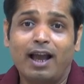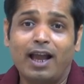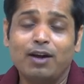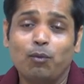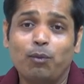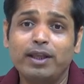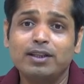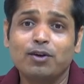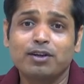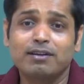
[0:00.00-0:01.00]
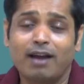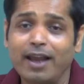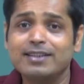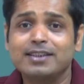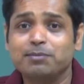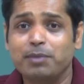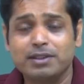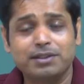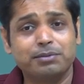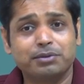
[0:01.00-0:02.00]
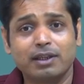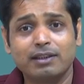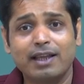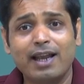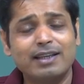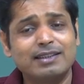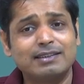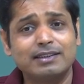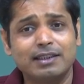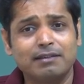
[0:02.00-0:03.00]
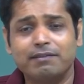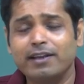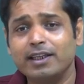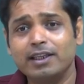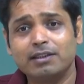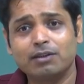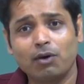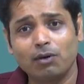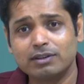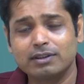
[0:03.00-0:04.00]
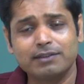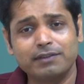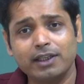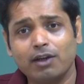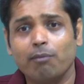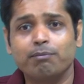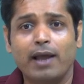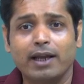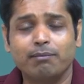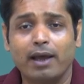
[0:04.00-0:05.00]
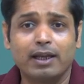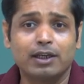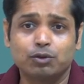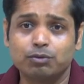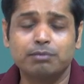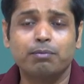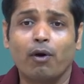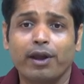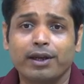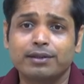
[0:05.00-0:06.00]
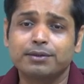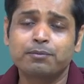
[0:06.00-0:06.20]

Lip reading: And when doctor writes that prescription, that is written in a very concise, very compact manner, to the point,